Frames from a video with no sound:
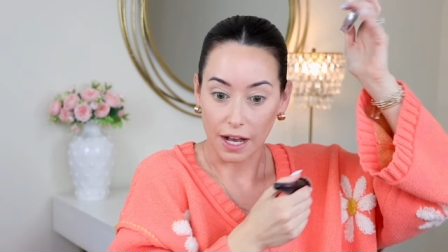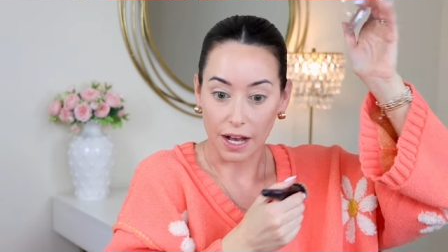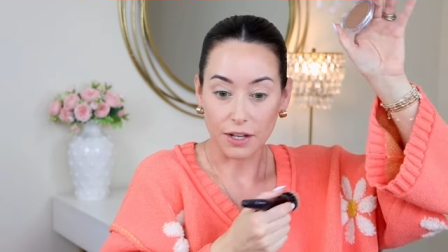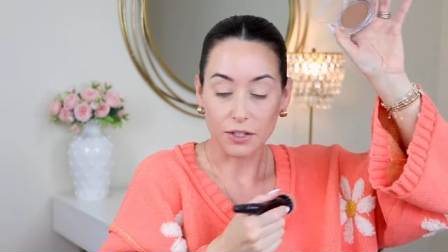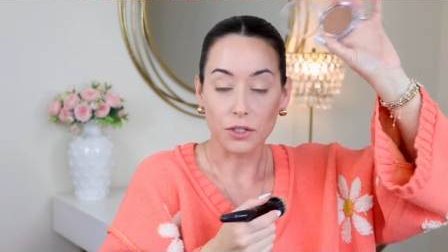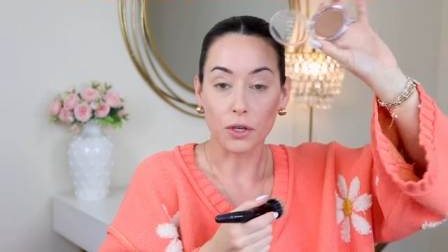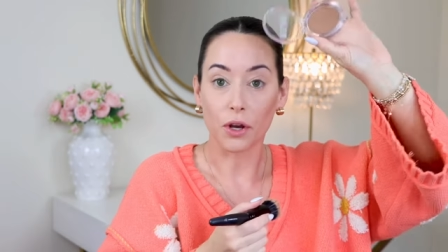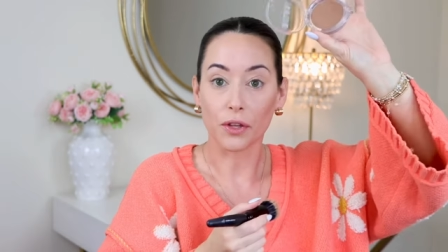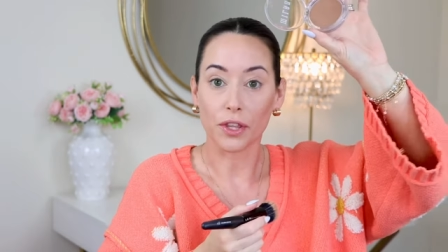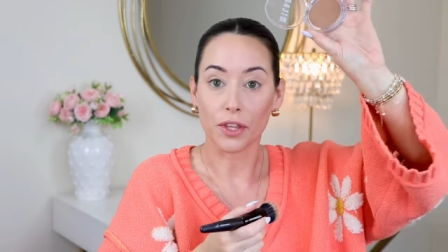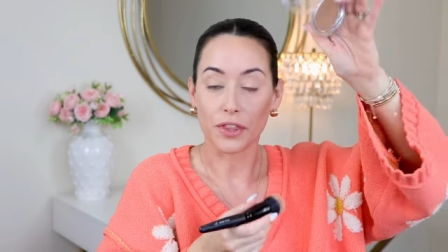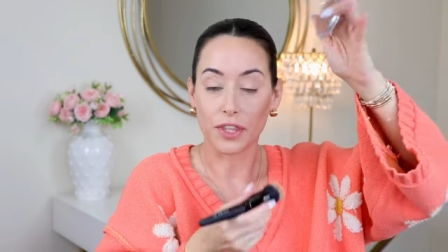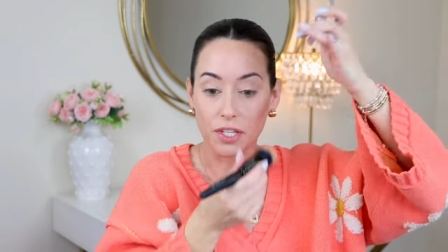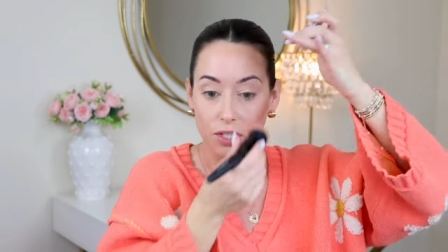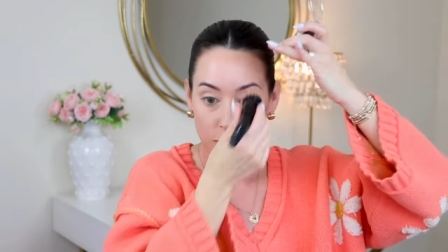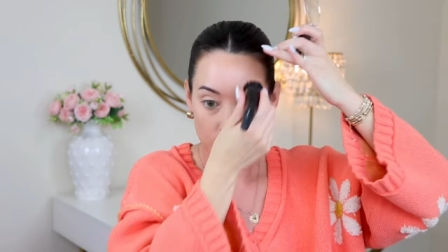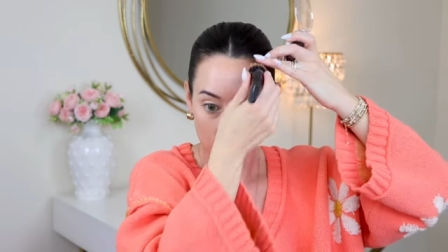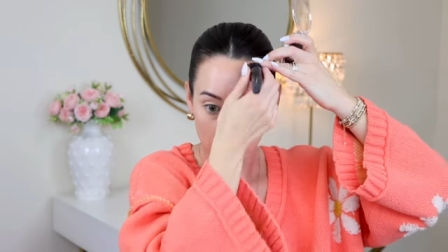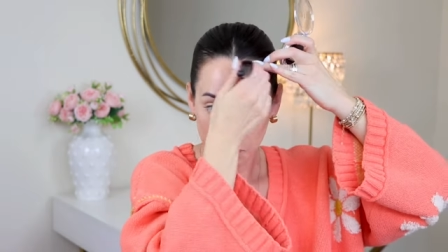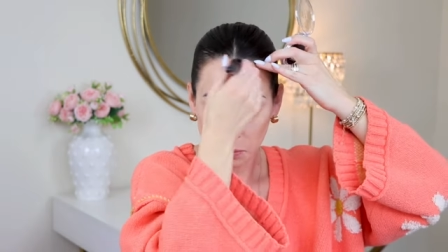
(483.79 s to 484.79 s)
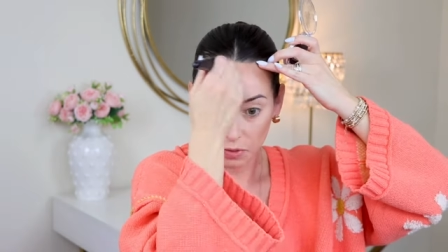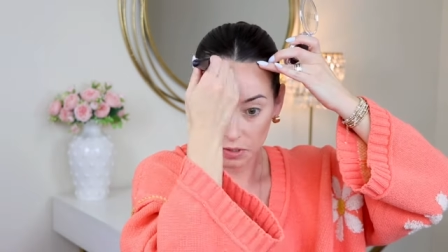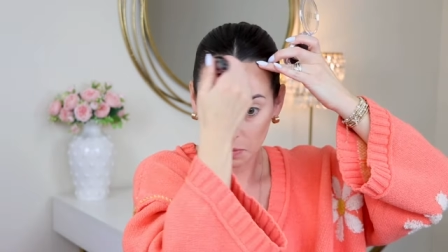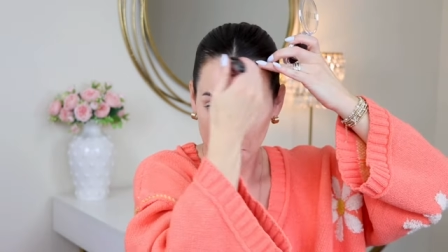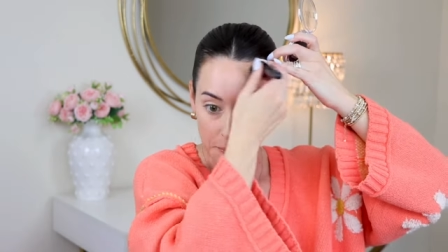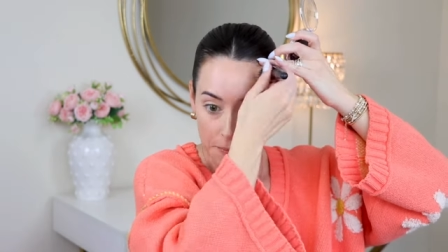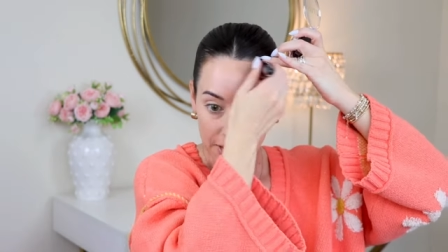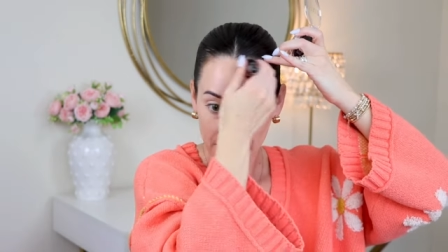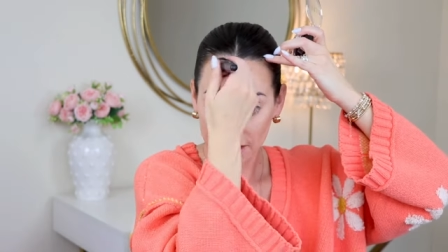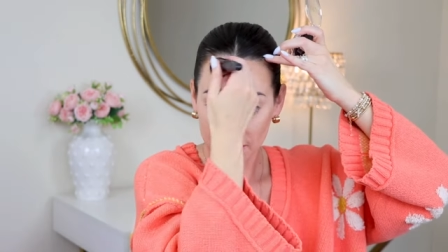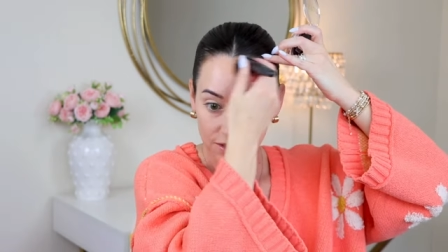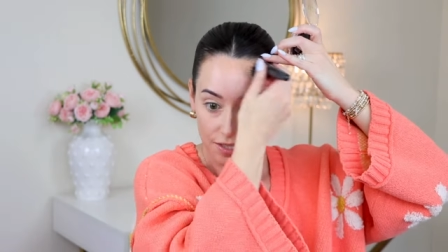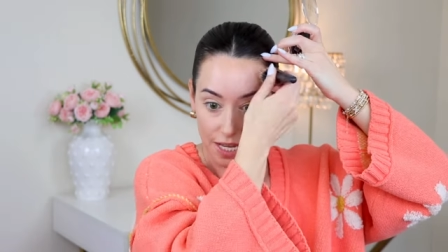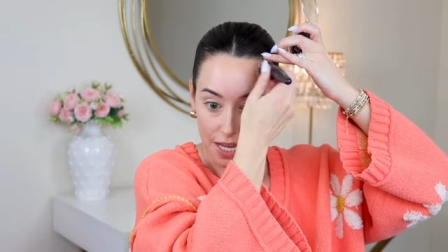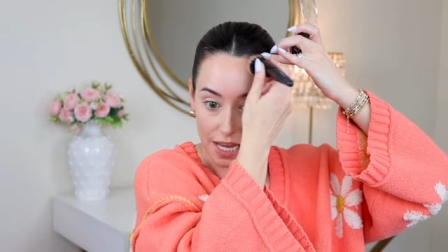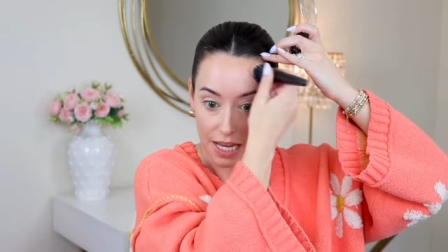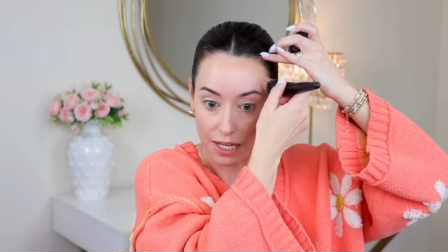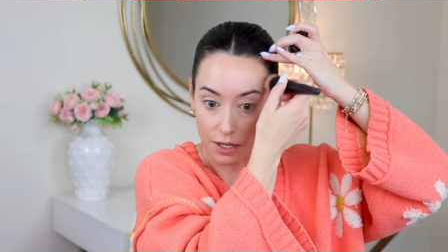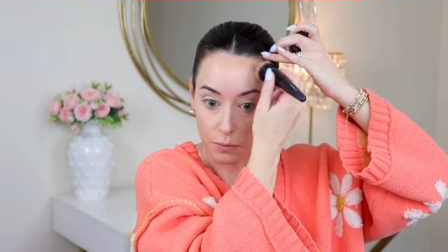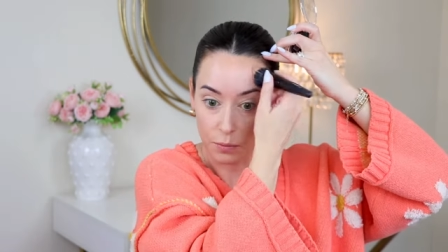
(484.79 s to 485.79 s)
I saw that this one was mixed
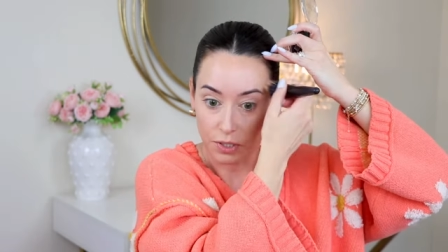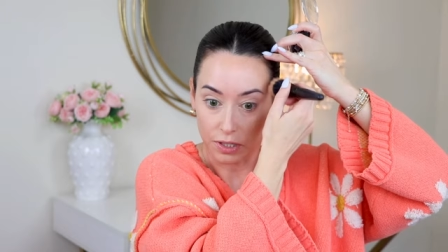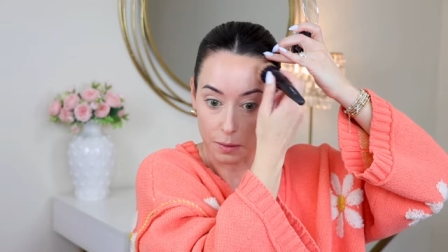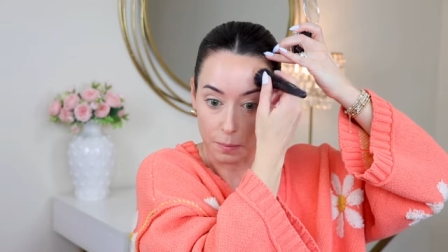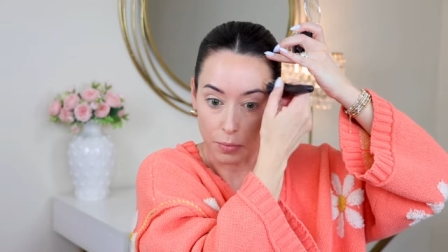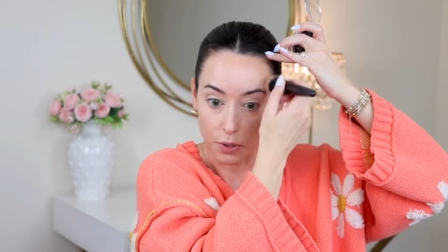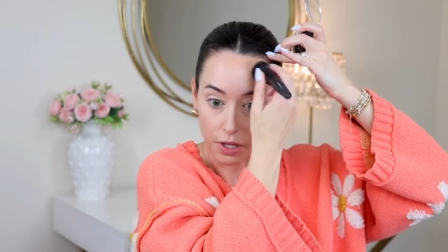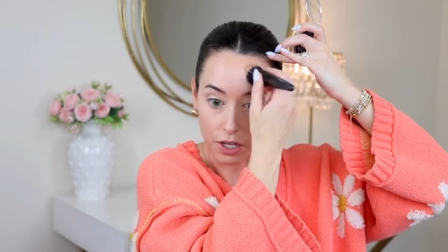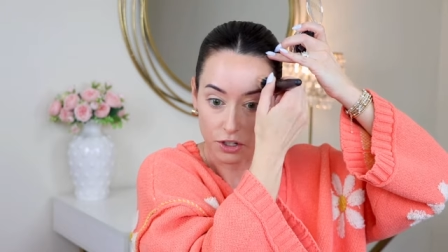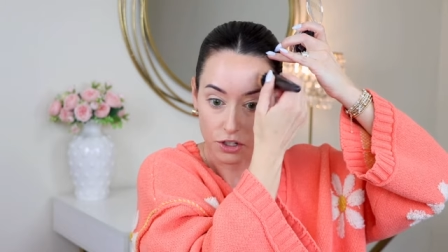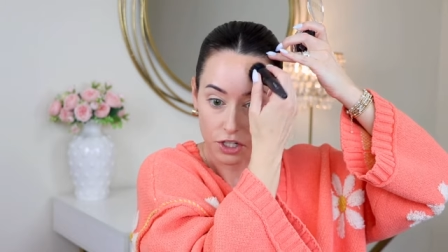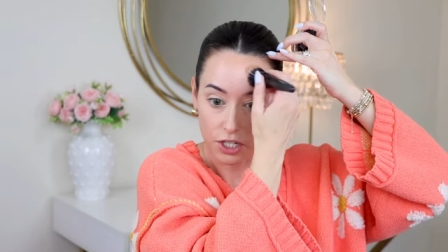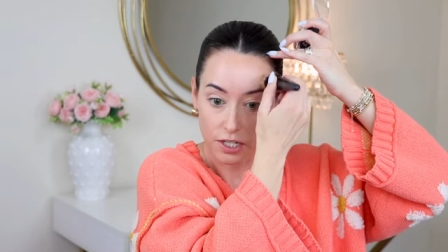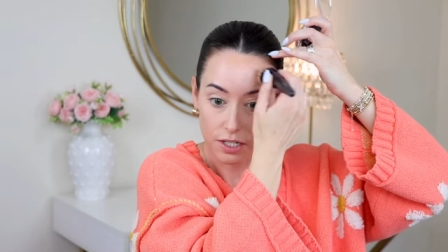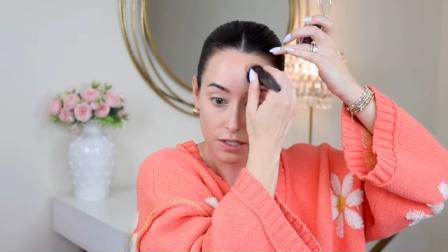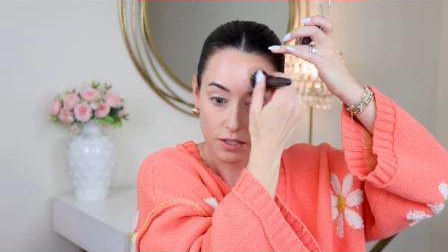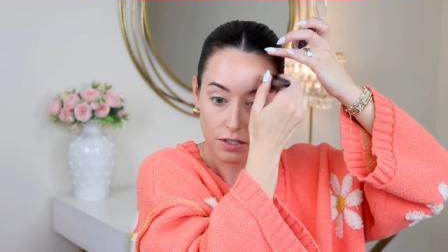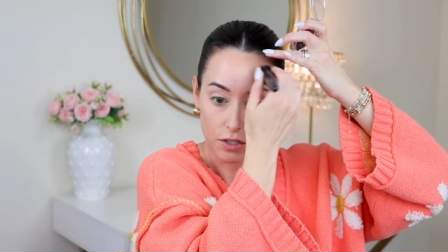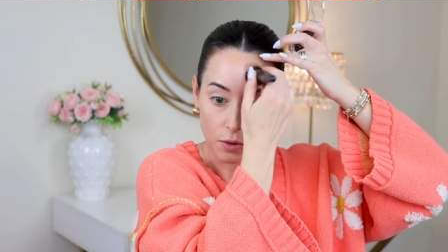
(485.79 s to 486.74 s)
in with the blushes.